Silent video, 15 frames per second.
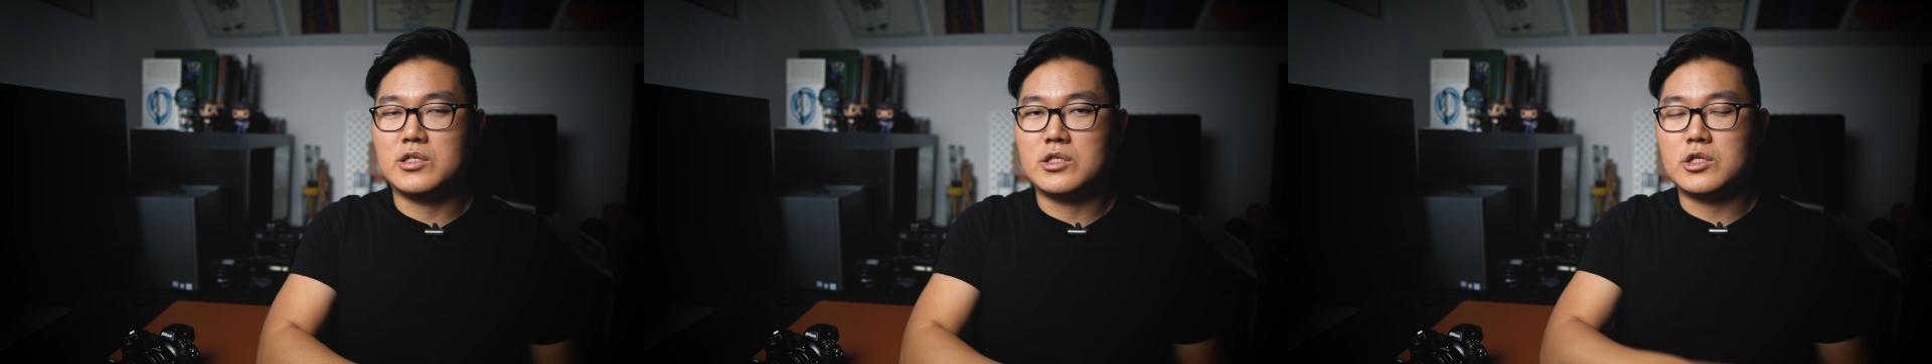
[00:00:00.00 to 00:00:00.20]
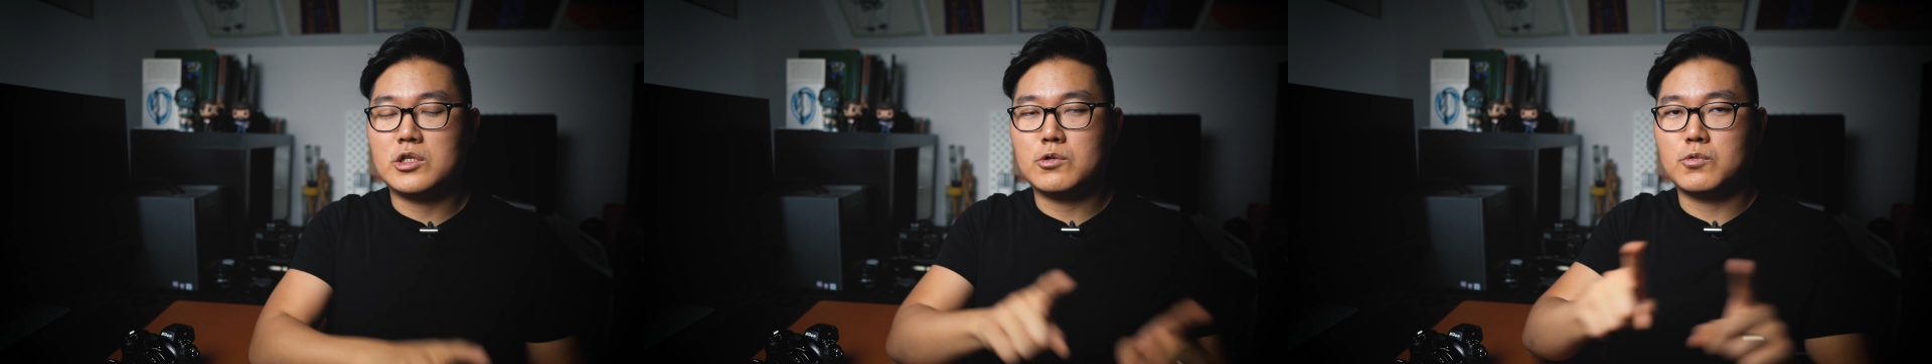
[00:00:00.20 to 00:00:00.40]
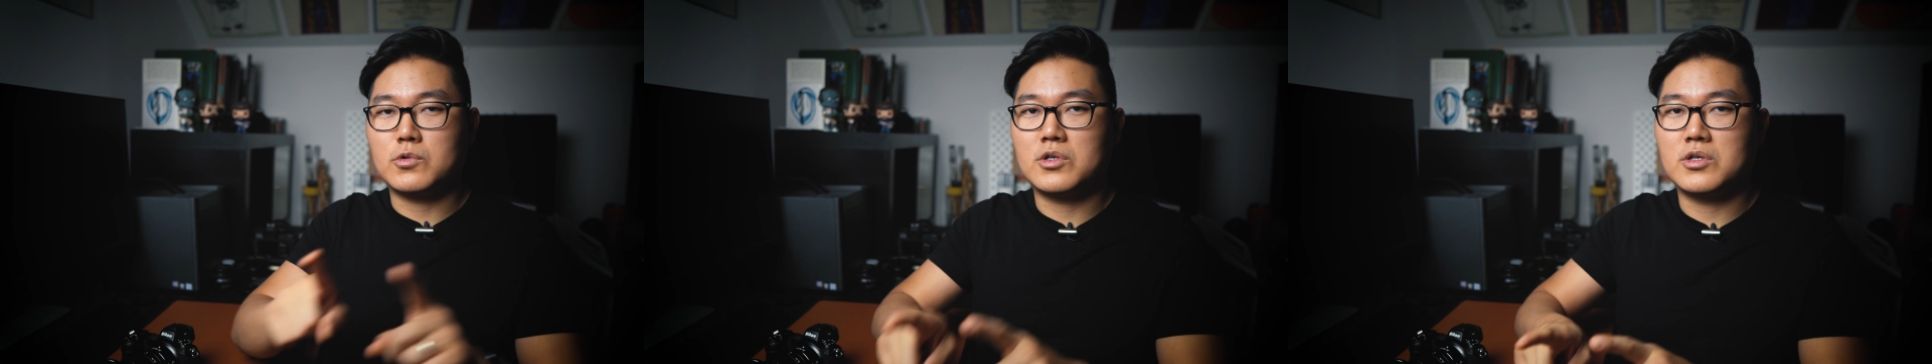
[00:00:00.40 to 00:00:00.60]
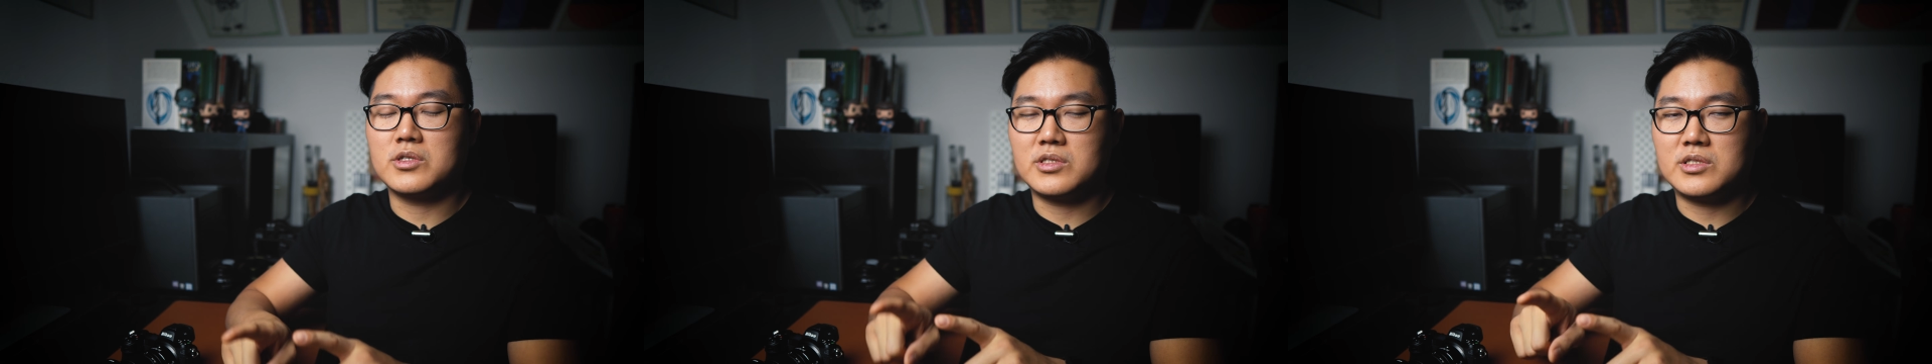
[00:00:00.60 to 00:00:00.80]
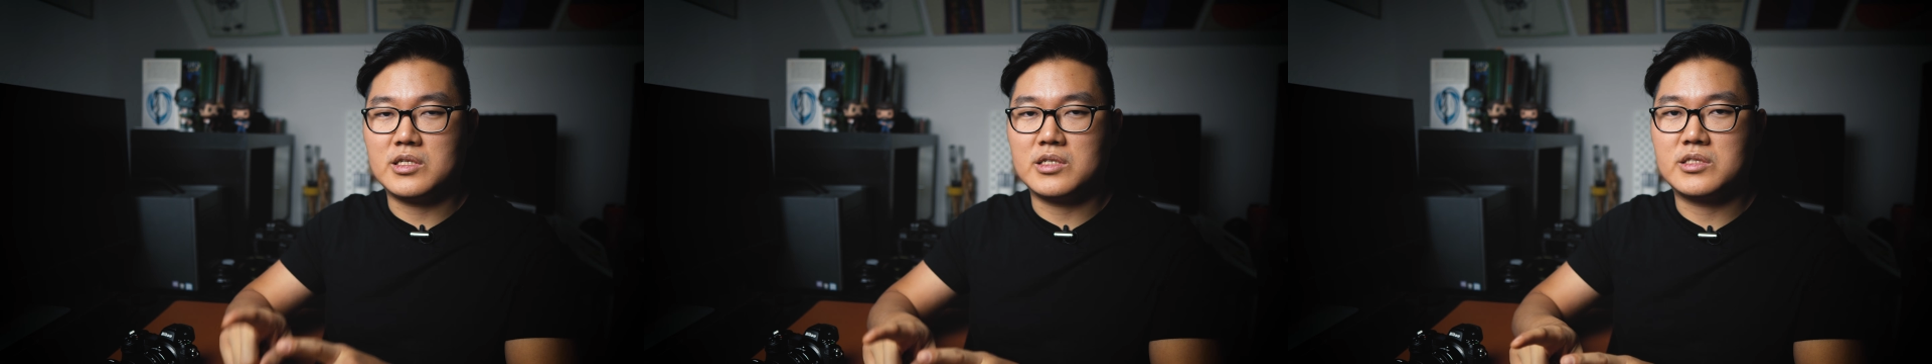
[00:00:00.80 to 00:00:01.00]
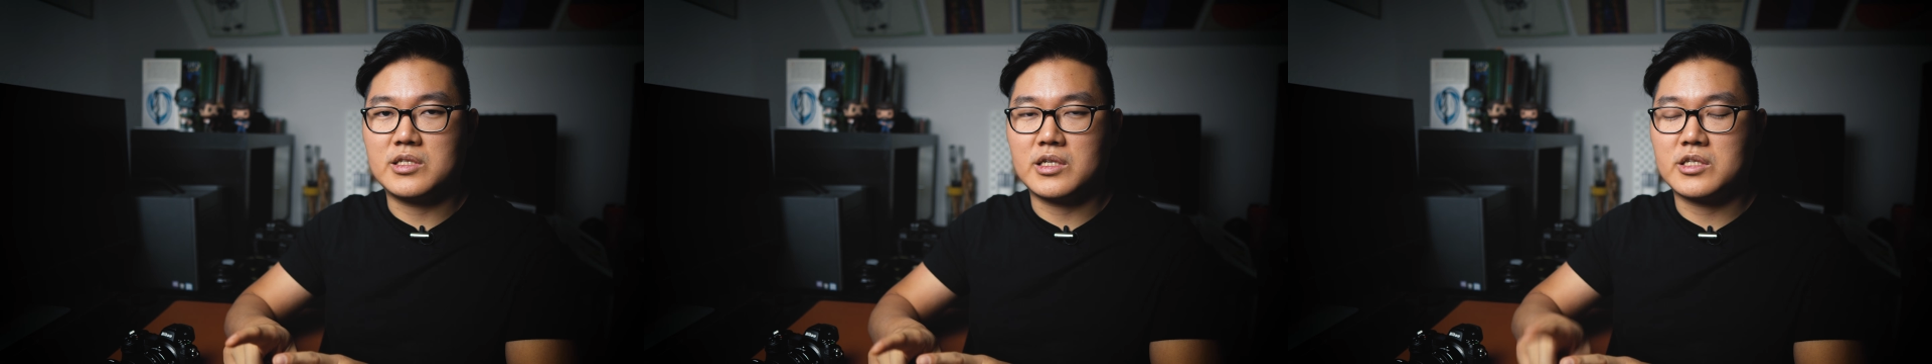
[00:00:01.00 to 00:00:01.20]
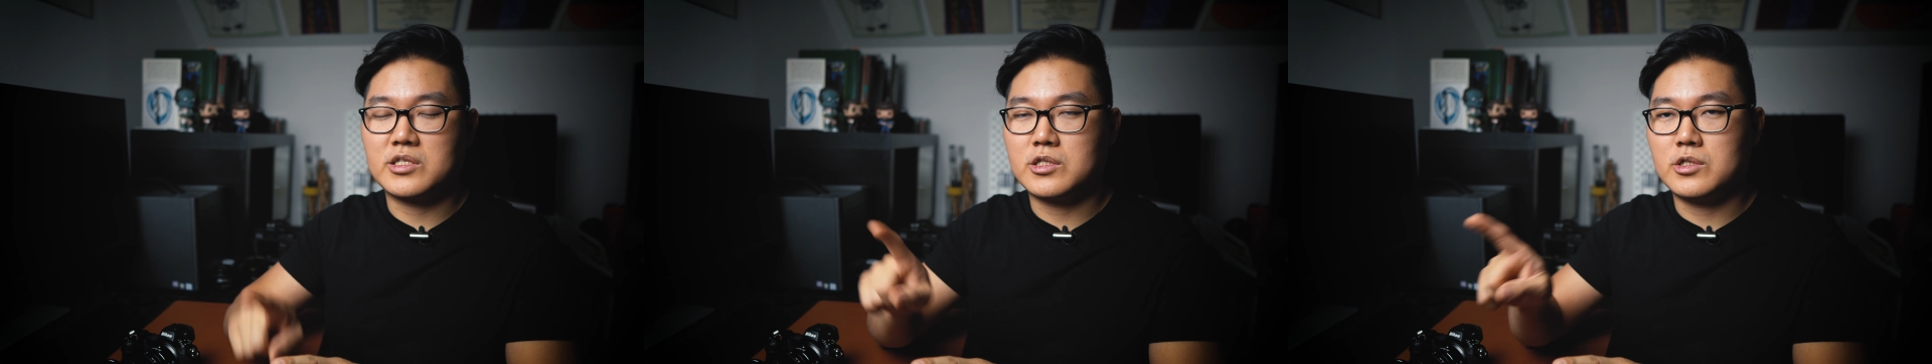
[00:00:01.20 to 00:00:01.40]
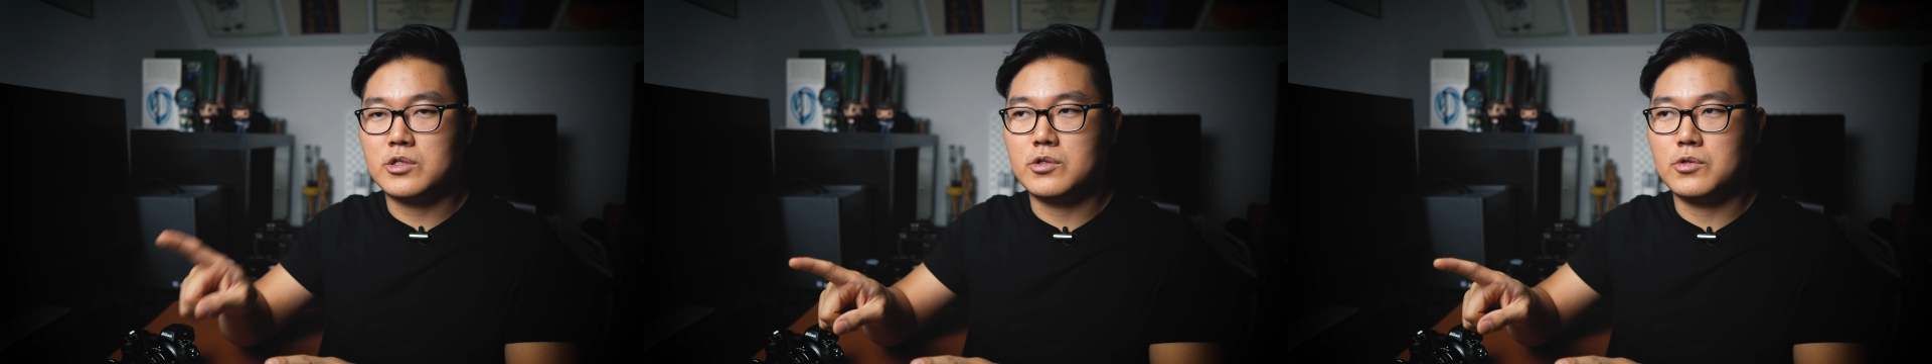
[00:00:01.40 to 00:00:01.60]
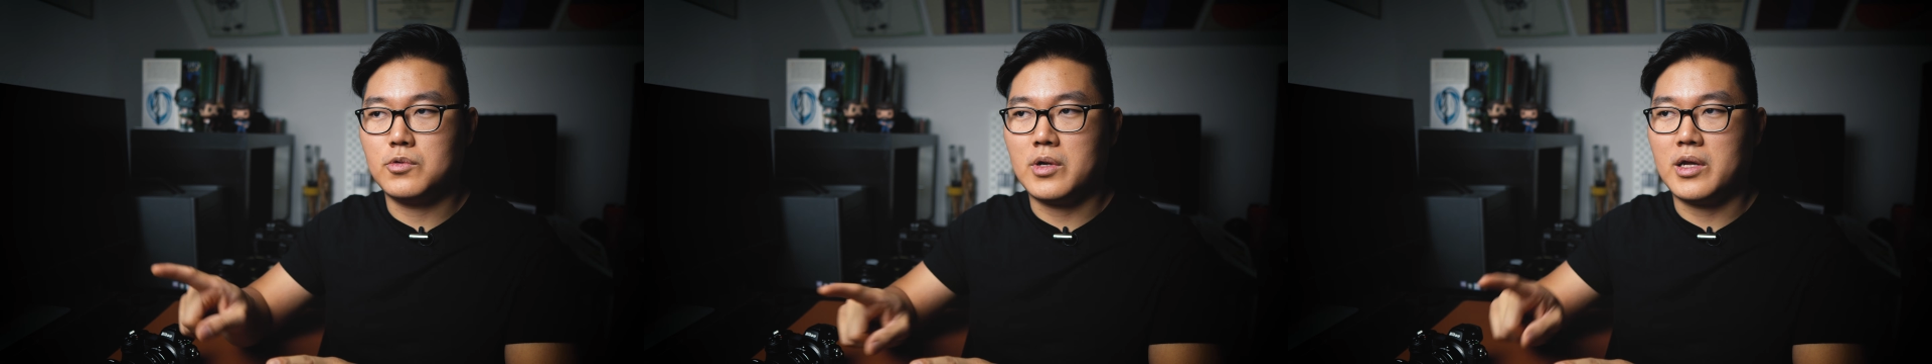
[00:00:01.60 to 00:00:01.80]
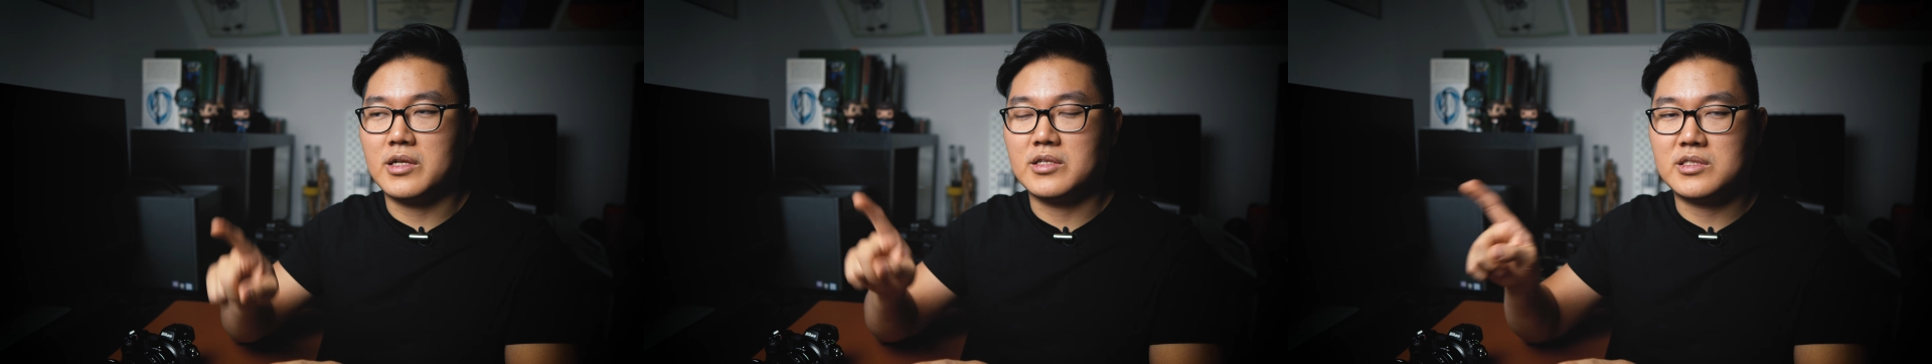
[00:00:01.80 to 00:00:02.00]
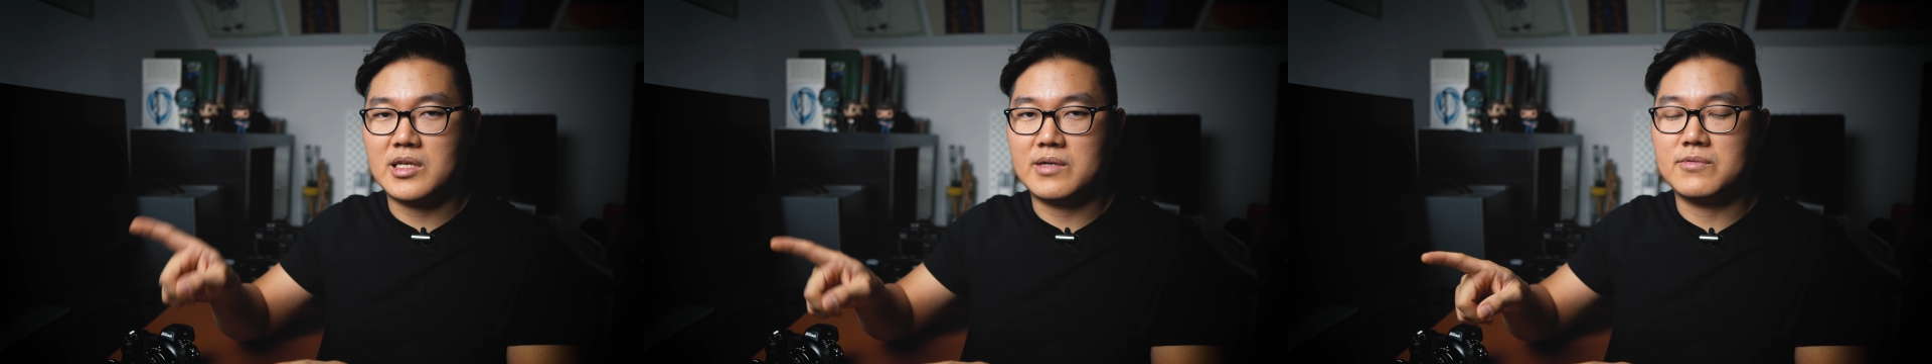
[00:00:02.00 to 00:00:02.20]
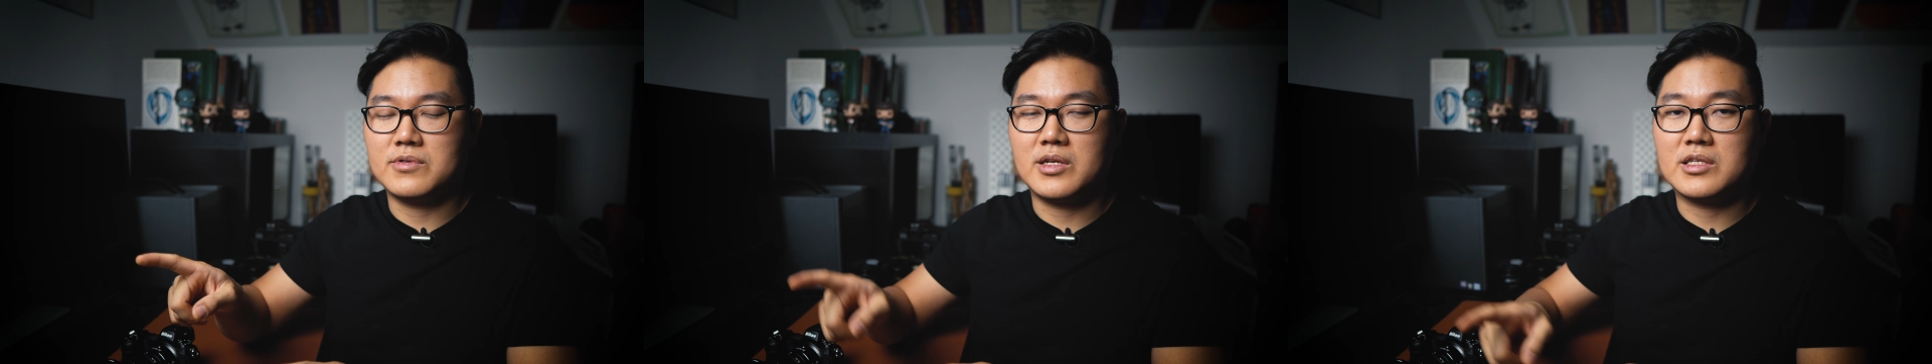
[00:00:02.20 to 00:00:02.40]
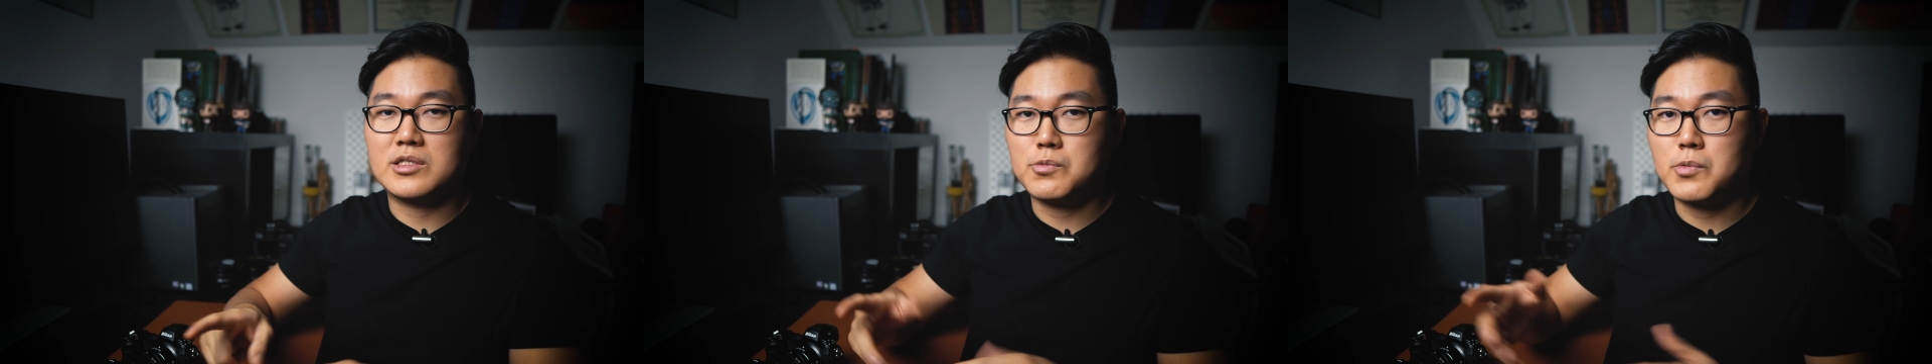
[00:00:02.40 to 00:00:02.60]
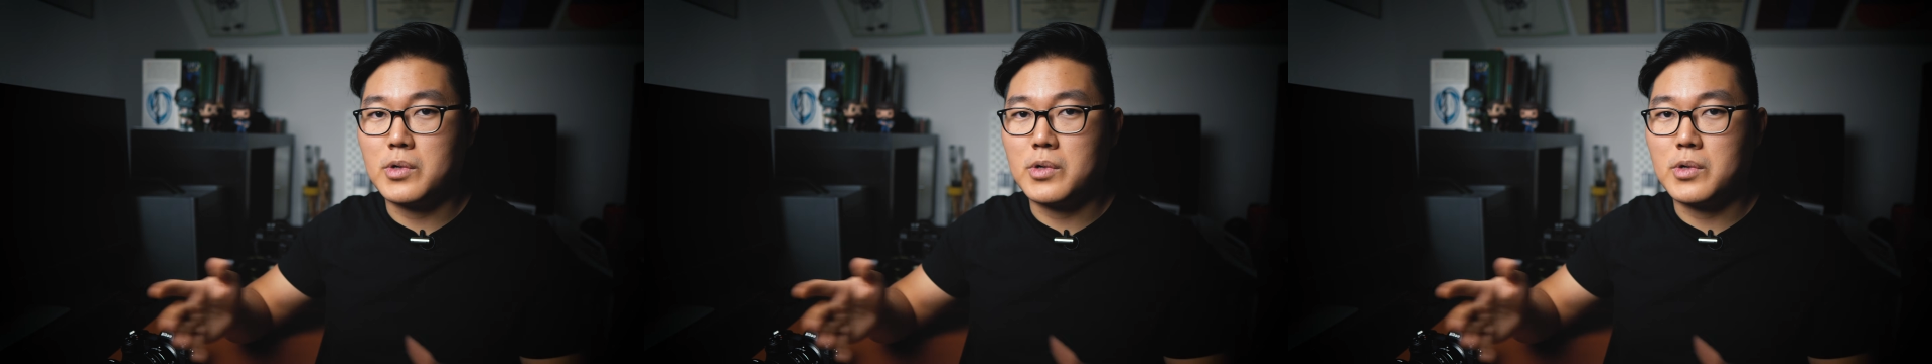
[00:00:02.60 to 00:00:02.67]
newer Z6 II and 7 as